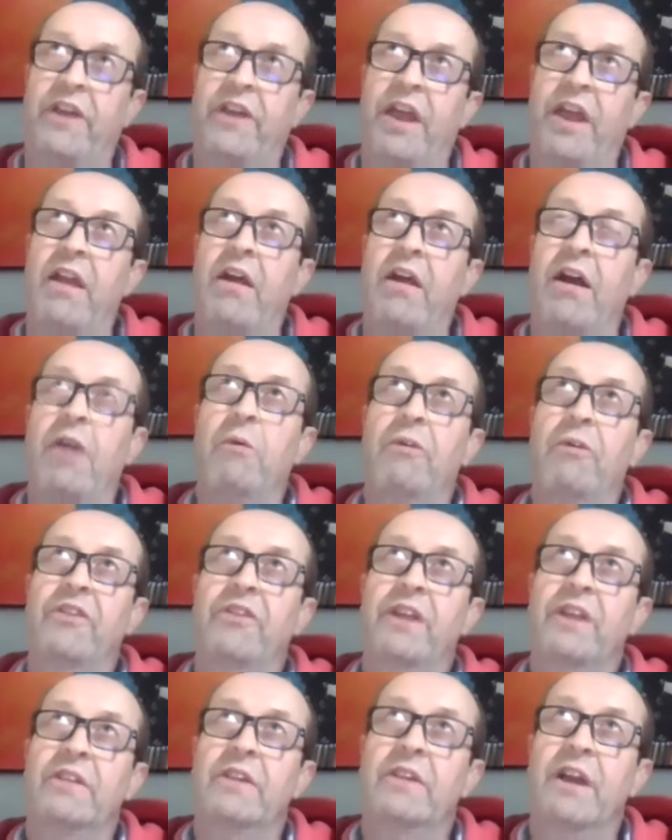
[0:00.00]
day I was
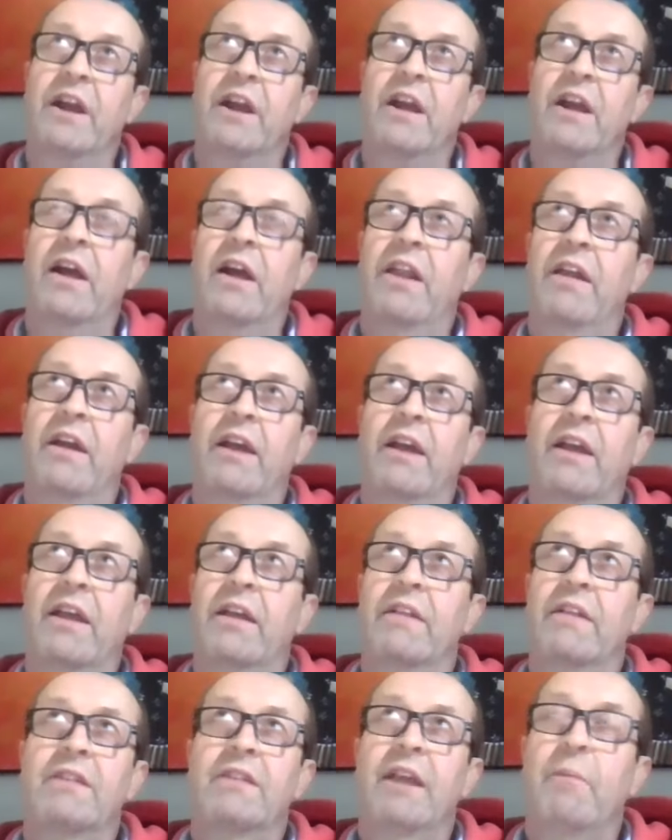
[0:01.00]
in there, and
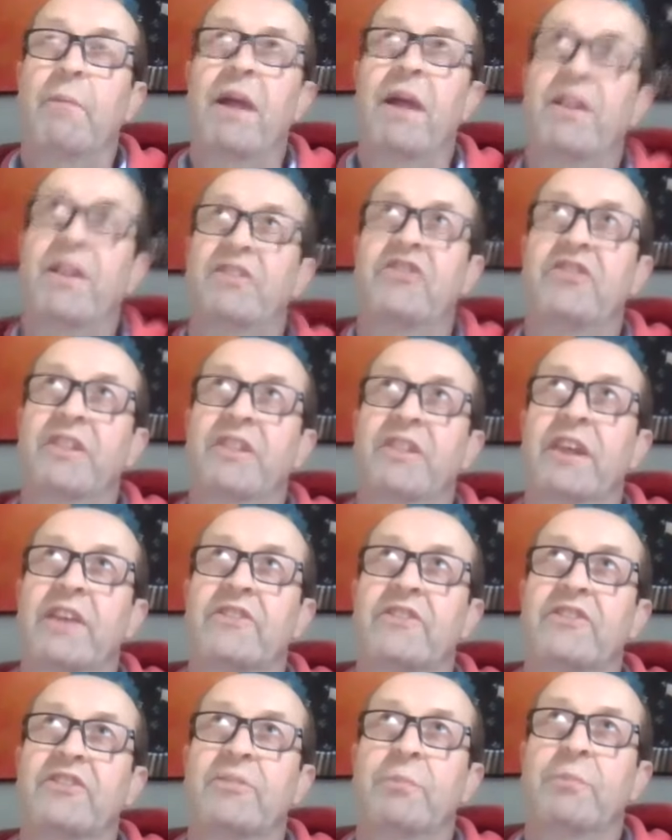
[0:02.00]
they mentioned
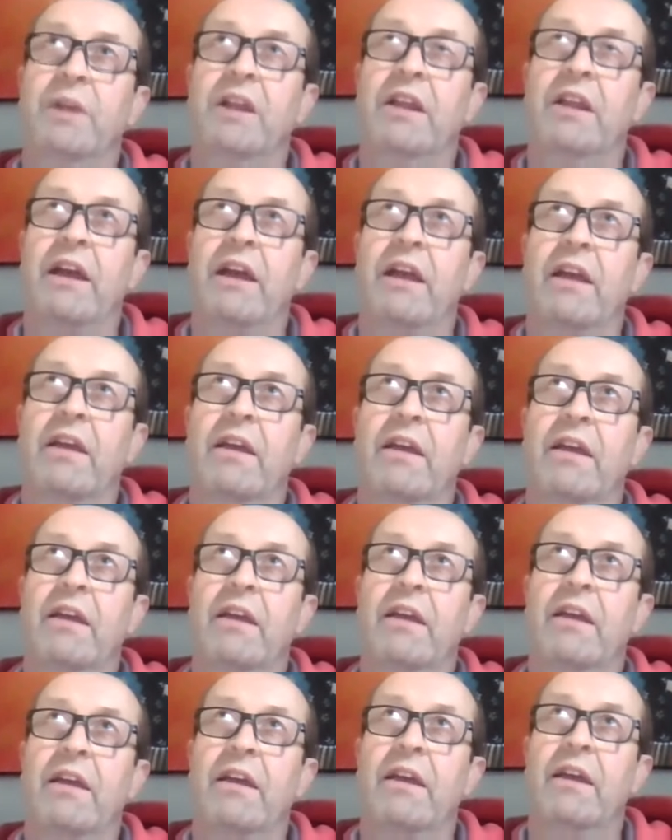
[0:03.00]
things to me like
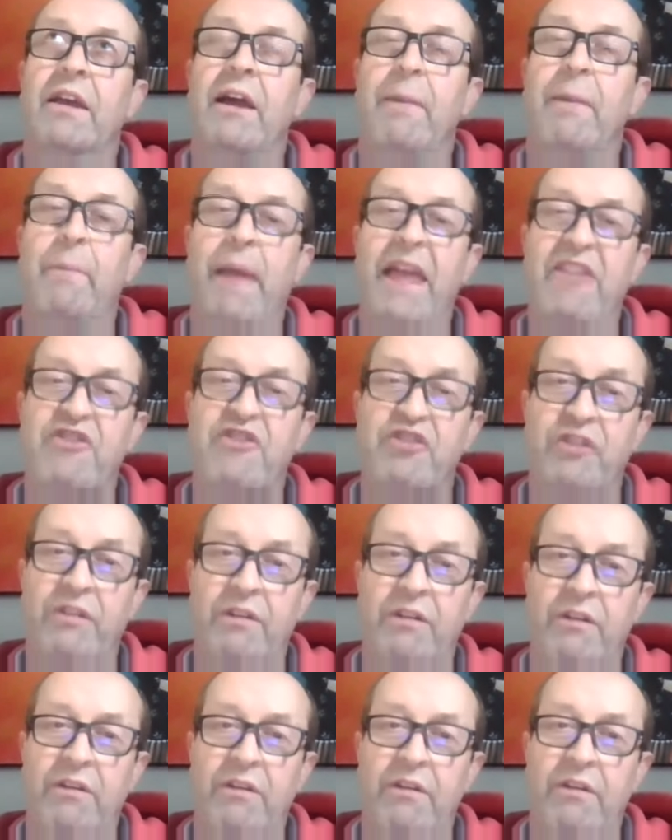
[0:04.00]
a pension.